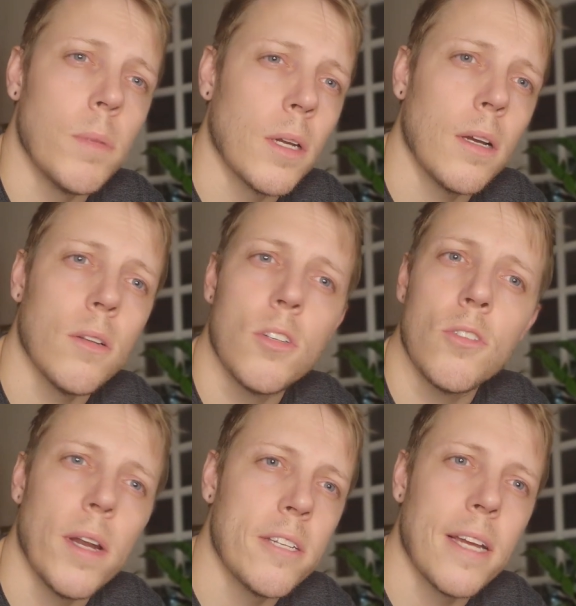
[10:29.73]
but I can't
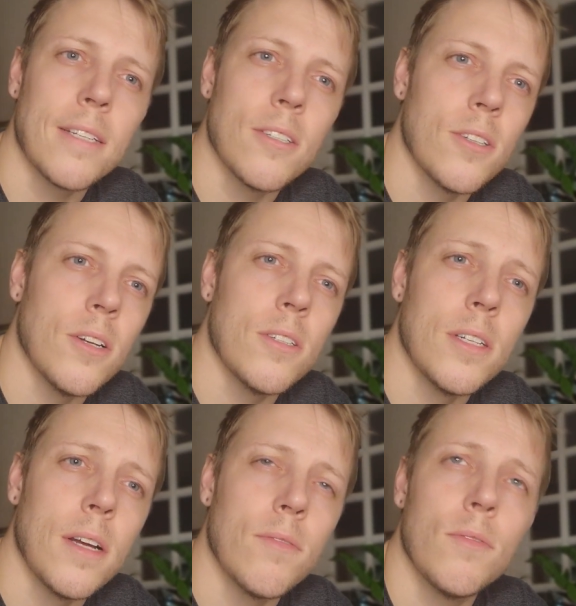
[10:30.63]
stress exercise
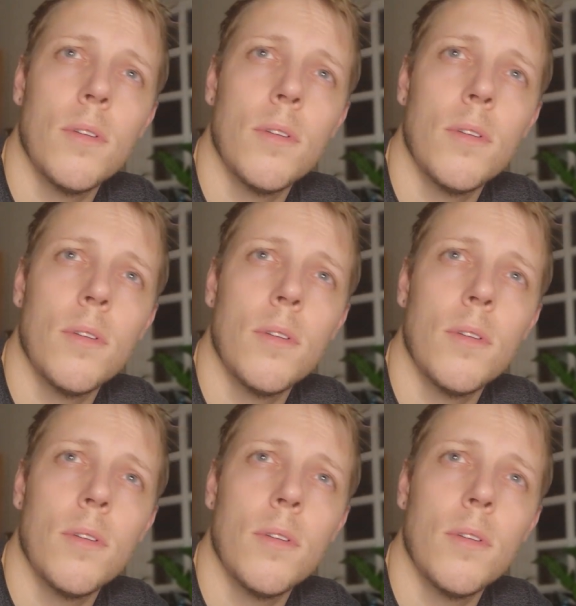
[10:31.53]
enough